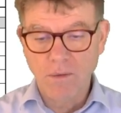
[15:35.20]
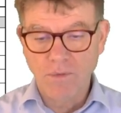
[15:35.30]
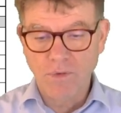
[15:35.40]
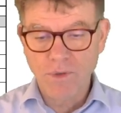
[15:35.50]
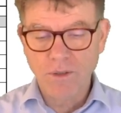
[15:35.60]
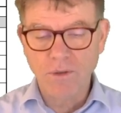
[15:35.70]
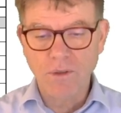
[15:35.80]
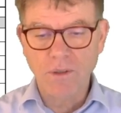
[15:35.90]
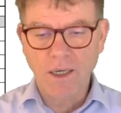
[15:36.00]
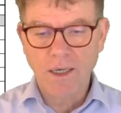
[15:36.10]
written
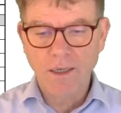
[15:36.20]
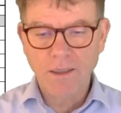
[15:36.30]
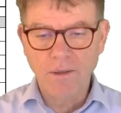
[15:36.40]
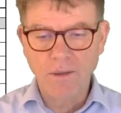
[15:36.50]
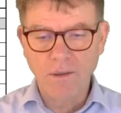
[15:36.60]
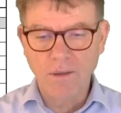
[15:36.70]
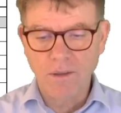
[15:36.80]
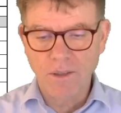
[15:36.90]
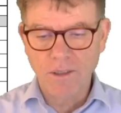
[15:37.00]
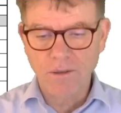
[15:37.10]
in red,
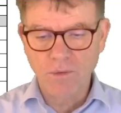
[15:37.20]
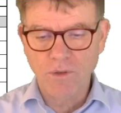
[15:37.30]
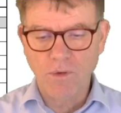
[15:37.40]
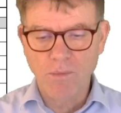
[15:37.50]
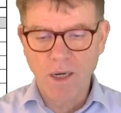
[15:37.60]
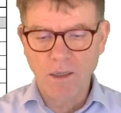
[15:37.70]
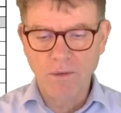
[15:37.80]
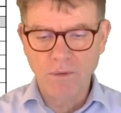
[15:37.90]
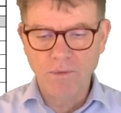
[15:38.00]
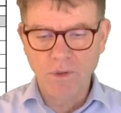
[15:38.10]
then with
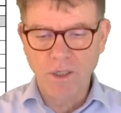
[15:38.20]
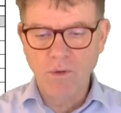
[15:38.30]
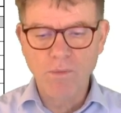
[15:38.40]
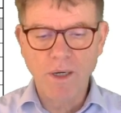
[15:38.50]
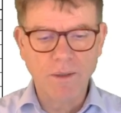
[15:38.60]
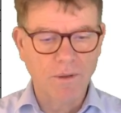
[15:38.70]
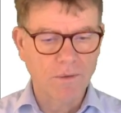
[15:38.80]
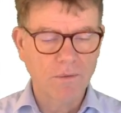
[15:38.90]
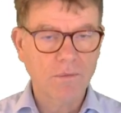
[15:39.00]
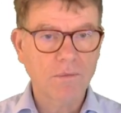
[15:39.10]
a yellow background,
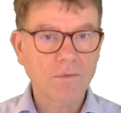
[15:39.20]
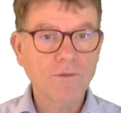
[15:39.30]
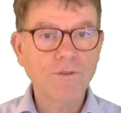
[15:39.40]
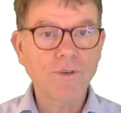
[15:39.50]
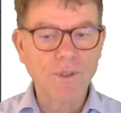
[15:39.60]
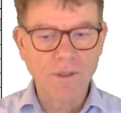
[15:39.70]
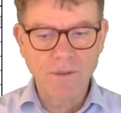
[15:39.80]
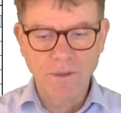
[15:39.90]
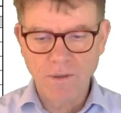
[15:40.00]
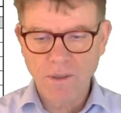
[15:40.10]
for
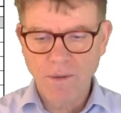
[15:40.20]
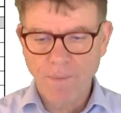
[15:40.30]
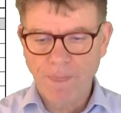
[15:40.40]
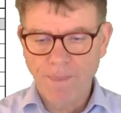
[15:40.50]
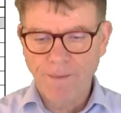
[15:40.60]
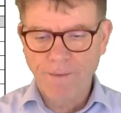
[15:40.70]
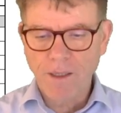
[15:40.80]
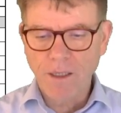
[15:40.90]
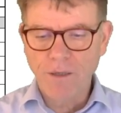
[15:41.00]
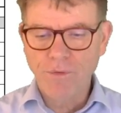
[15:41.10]
instance.
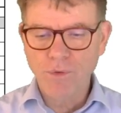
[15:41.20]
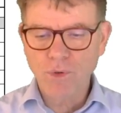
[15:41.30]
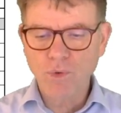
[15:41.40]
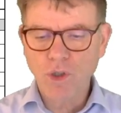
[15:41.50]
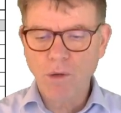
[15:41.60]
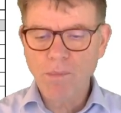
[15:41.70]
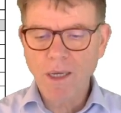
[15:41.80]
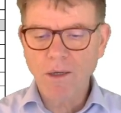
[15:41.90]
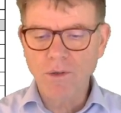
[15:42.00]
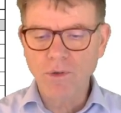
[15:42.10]
If you want to come
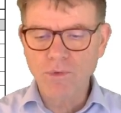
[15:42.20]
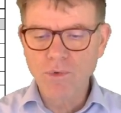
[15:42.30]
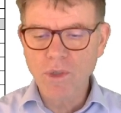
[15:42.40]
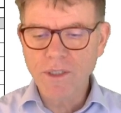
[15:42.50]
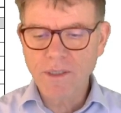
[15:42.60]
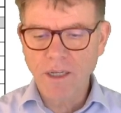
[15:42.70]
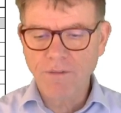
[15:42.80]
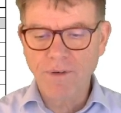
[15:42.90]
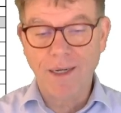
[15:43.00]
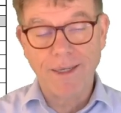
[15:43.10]
back on the rule itself
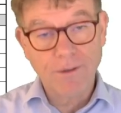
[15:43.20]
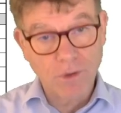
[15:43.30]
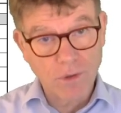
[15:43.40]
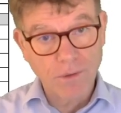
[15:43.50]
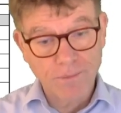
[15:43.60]
later,